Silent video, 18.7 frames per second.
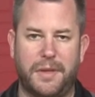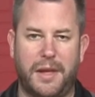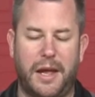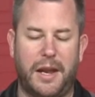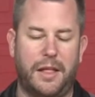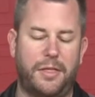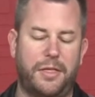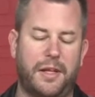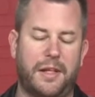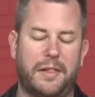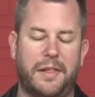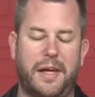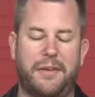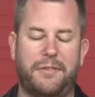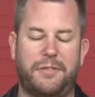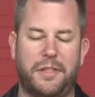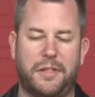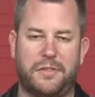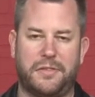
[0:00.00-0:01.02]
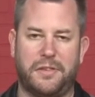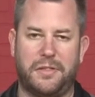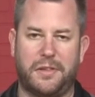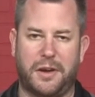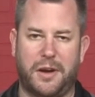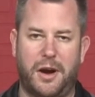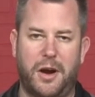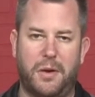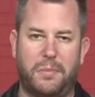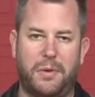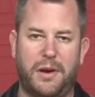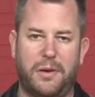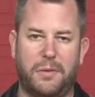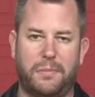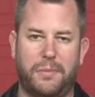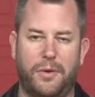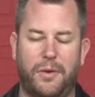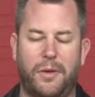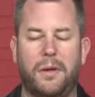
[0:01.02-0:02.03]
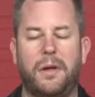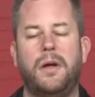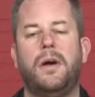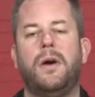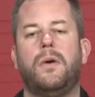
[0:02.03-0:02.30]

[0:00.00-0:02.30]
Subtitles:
Anything left that's in the carburetor bowl